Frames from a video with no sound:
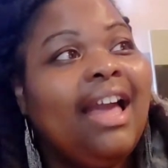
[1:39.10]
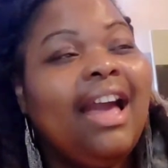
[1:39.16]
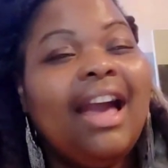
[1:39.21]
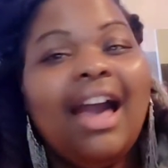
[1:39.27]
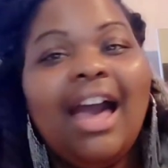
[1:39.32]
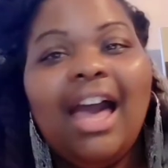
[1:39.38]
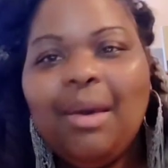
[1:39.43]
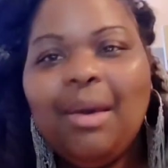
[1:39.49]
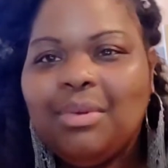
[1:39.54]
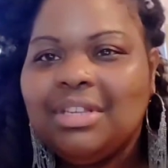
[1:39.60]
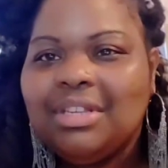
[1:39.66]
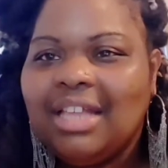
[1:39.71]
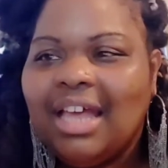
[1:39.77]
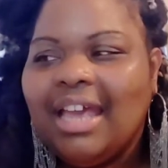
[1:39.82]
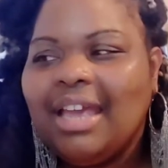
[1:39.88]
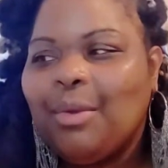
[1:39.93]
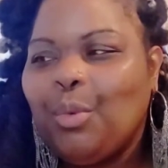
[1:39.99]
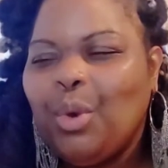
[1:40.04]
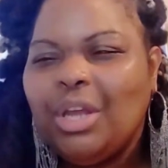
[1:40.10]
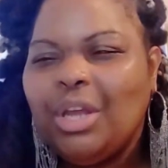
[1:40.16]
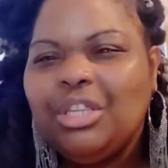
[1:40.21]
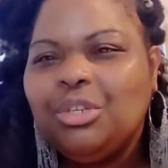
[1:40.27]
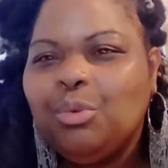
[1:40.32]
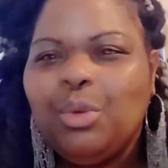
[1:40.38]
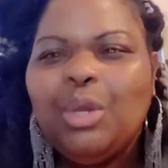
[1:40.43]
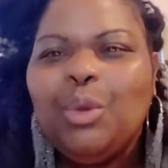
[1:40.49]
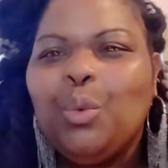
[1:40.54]
I was like, what
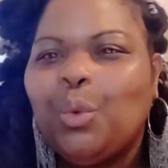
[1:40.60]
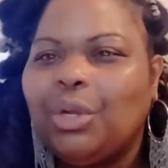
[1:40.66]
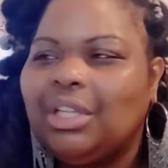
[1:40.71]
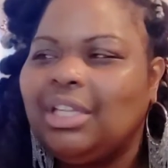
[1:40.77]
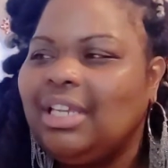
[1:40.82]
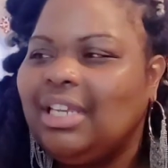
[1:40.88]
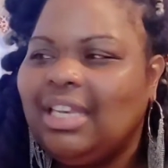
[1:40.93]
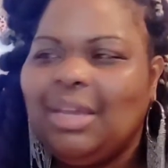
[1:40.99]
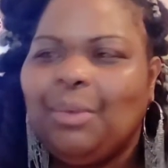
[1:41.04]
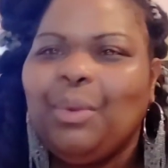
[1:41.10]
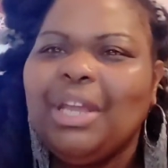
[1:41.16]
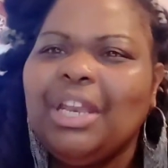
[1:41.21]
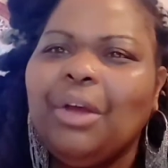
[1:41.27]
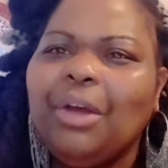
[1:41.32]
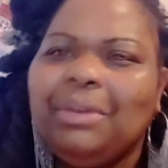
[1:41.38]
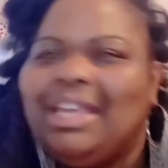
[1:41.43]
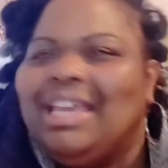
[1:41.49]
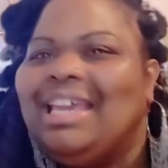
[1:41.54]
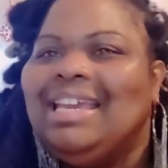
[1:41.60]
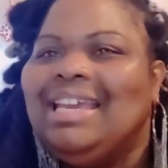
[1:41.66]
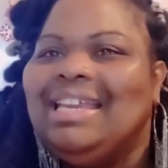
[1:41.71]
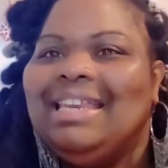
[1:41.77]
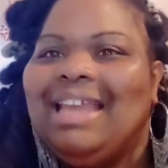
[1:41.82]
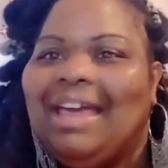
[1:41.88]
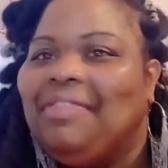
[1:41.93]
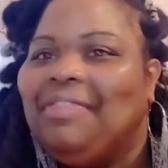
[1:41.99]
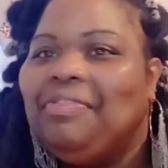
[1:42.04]
do we really need? We don't need
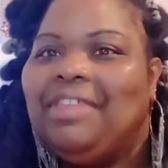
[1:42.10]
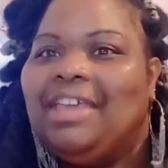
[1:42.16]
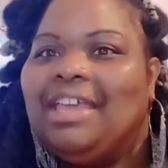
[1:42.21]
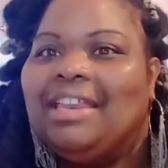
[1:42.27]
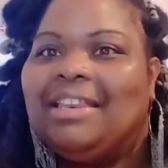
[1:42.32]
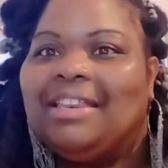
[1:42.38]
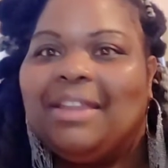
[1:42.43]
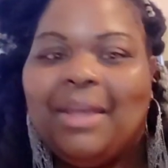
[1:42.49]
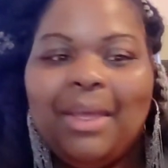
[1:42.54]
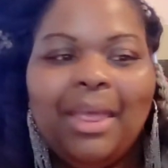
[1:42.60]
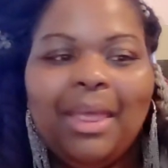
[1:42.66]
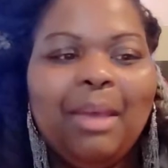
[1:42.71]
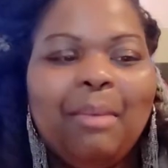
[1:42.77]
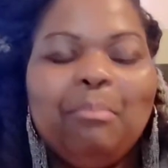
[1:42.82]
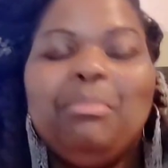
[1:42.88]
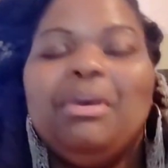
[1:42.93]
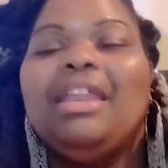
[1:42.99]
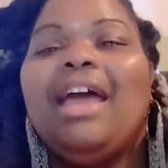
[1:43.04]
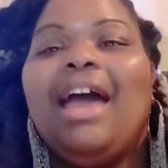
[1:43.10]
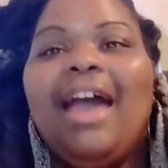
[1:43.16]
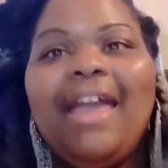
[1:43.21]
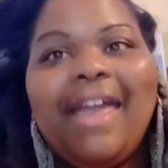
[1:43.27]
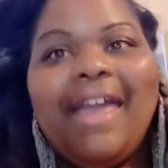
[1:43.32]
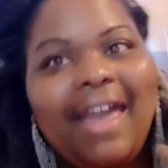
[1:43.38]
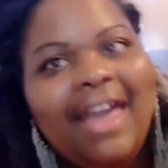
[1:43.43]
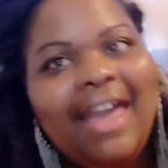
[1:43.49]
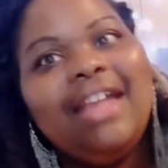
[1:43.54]
nothing. But I
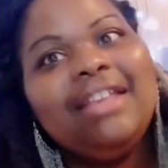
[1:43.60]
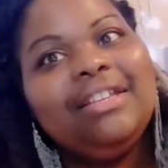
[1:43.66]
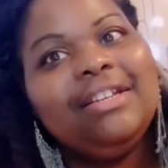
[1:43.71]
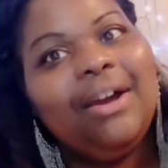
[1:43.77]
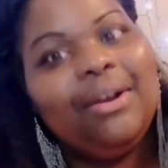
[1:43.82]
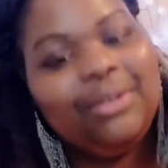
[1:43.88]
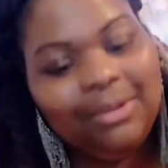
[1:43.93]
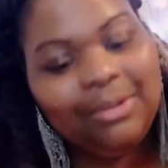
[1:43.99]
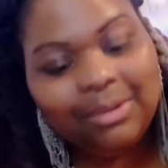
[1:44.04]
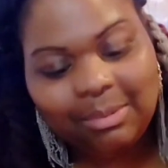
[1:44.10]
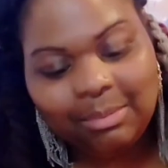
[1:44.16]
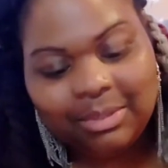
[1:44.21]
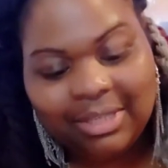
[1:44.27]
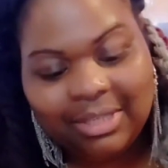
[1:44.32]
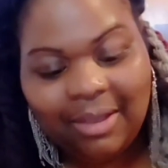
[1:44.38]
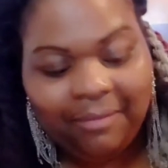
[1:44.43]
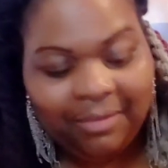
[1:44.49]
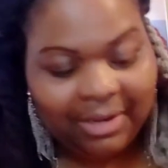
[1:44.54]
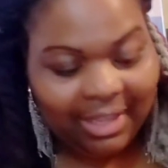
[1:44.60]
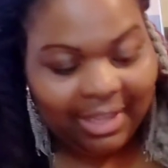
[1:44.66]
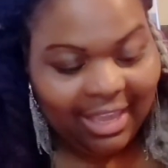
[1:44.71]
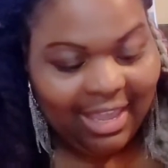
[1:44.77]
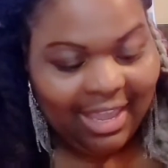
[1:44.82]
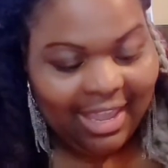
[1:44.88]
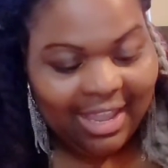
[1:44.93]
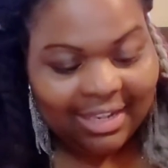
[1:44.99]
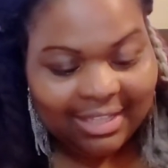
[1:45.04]
had to go do some stuff for the
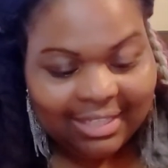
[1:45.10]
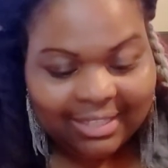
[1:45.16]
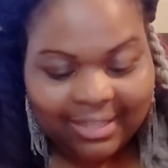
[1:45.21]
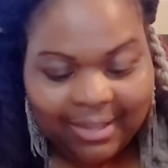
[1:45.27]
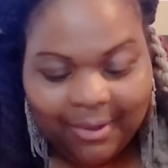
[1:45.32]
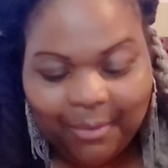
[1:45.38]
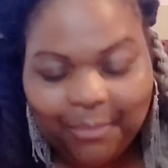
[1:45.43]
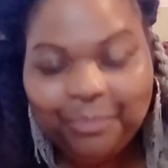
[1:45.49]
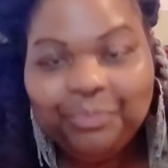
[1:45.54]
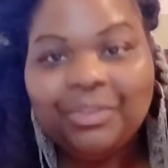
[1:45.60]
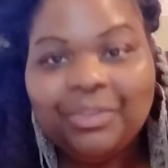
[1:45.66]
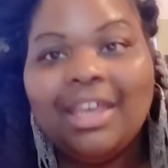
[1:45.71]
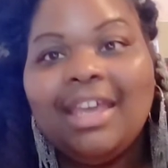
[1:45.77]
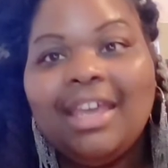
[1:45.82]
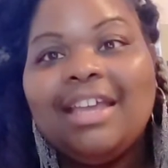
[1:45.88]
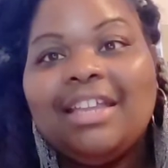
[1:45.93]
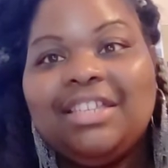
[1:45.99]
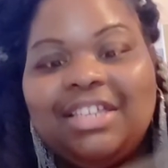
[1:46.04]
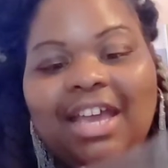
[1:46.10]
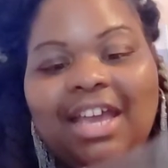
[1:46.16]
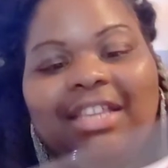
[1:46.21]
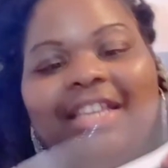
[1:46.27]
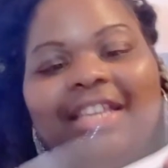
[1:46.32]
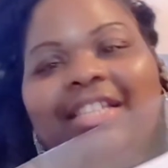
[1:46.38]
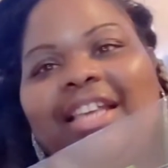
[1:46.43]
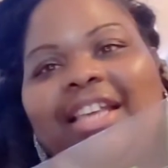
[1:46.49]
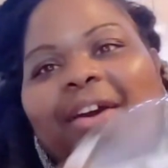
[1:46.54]
kids. So check
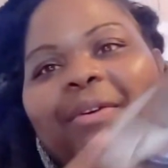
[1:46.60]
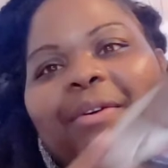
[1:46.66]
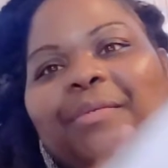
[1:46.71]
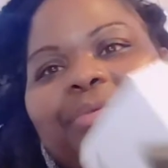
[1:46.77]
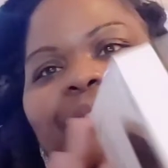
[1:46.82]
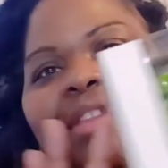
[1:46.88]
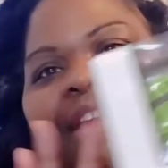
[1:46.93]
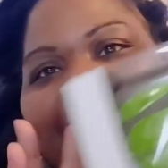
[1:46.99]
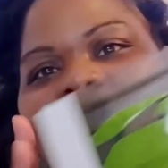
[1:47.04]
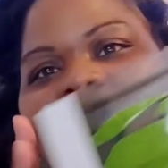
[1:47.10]
this out. I